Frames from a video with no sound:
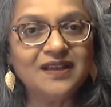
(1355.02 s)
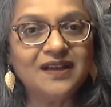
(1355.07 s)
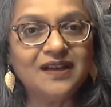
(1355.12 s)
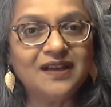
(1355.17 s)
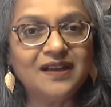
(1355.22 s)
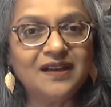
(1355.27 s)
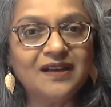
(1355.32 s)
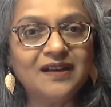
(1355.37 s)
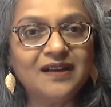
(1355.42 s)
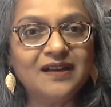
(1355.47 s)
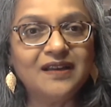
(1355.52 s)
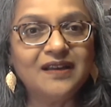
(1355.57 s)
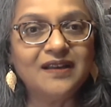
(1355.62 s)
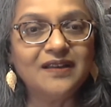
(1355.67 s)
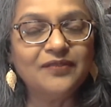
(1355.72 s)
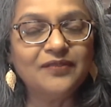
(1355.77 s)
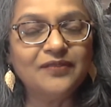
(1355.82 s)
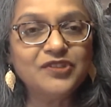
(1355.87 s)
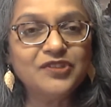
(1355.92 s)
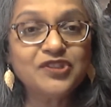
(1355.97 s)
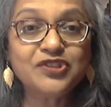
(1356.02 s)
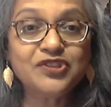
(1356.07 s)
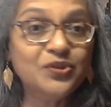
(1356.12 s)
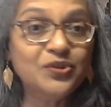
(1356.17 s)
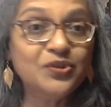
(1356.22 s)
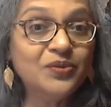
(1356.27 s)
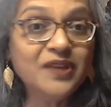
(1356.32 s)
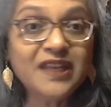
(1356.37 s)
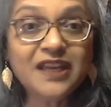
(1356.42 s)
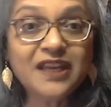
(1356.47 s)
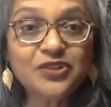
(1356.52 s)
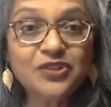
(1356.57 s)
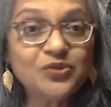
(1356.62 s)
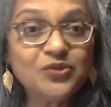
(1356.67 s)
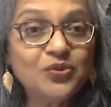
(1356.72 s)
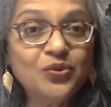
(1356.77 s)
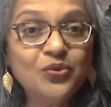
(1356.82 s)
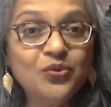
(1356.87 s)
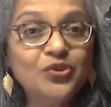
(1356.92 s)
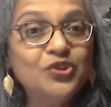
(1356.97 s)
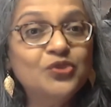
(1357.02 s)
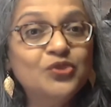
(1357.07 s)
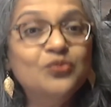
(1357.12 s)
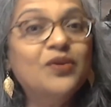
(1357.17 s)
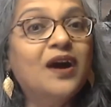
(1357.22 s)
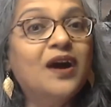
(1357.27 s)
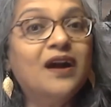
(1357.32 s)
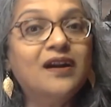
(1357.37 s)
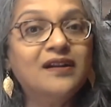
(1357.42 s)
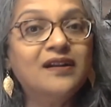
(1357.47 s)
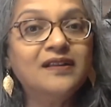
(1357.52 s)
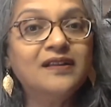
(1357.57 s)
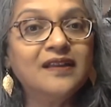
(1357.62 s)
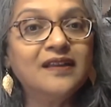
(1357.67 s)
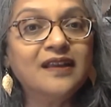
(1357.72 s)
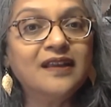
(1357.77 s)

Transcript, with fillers: uh, which is unique to who you are.